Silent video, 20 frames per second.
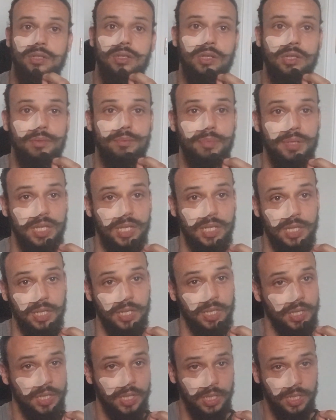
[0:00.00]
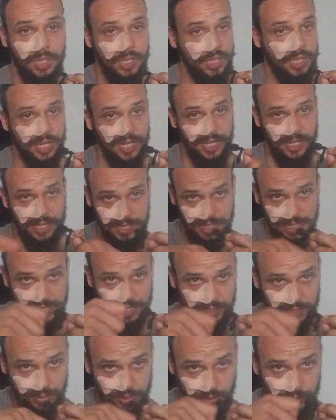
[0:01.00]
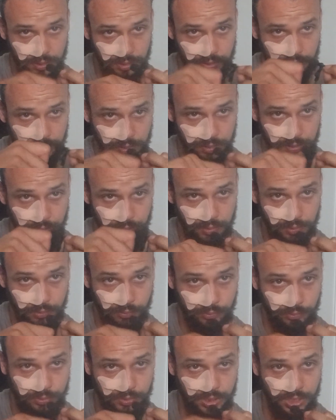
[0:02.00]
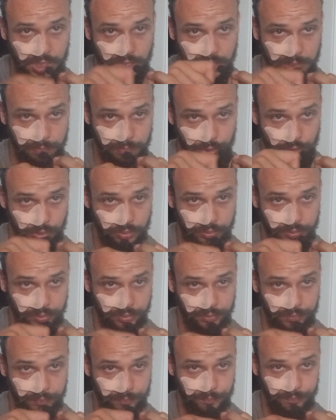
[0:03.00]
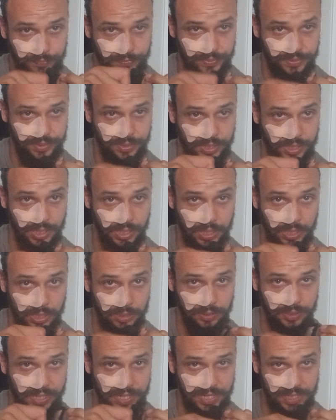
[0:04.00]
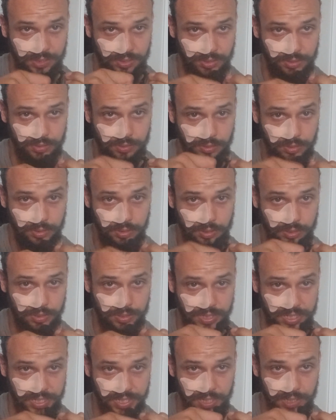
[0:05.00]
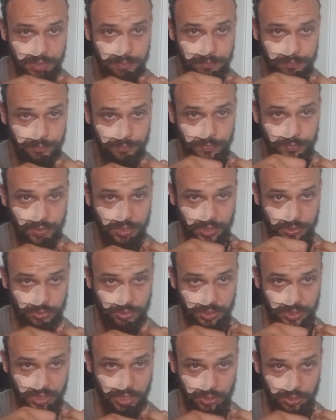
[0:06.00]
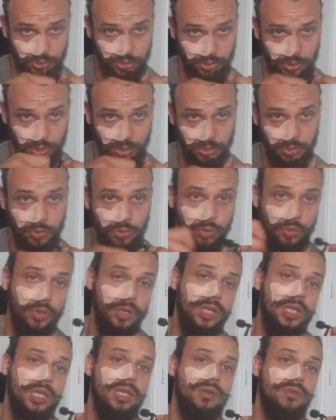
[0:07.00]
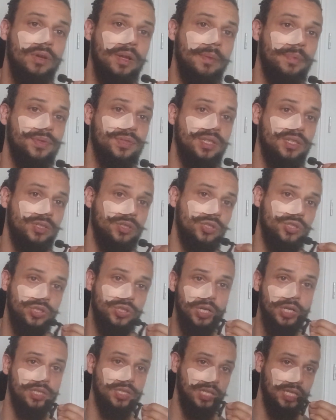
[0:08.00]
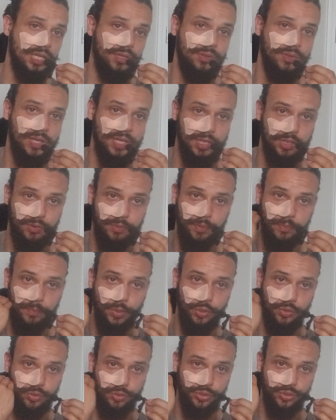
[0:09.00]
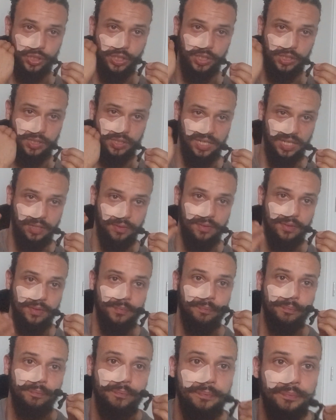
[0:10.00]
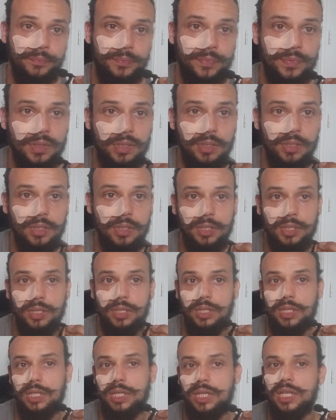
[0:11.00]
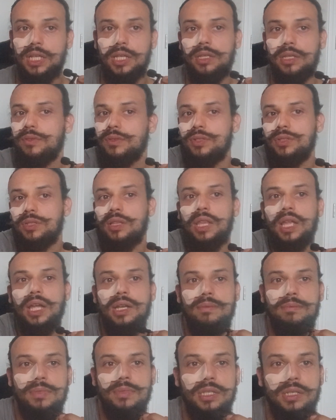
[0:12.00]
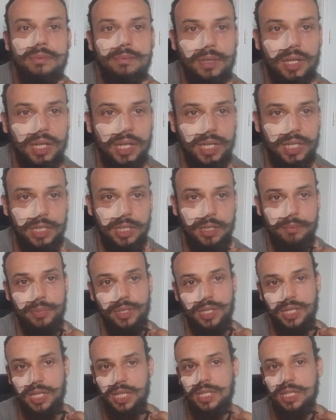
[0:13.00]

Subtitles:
could be a knitter to keep your lines knitted and staying strong, or it could represent shark teeth, like the moko shark teeth. There's a lot of meaning behind it, but